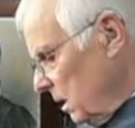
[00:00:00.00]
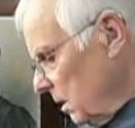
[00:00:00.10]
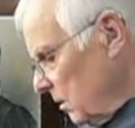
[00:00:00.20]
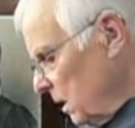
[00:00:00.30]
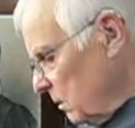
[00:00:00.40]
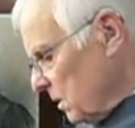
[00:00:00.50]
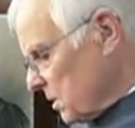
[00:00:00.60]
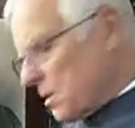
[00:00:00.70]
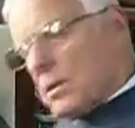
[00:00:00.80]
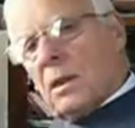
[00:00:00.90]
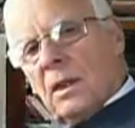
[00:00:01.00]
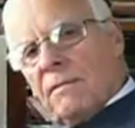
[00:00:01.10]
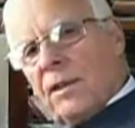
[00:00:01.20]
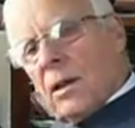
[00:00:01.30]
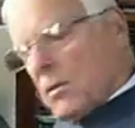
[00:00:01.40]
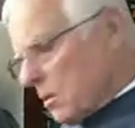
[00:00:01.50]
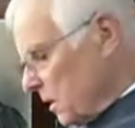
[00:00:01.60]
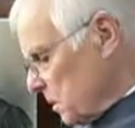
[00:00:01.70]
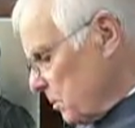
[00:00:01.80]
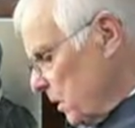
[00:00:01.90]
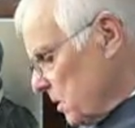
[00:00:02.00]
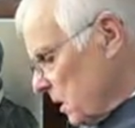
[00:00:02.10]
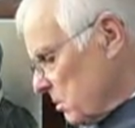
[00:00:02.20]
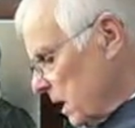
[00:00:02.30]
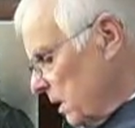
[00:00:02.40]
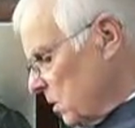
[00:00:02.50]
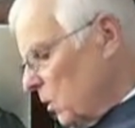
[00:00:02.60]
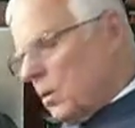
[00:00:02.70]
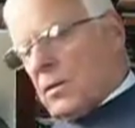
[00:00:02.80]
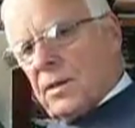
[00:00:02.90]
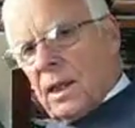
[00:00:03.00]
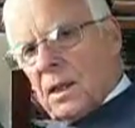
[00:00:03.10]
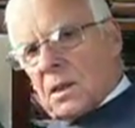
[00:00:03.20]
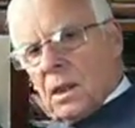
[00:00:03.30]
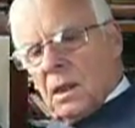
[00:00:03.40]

No, he wants to follow God's precepts in all things.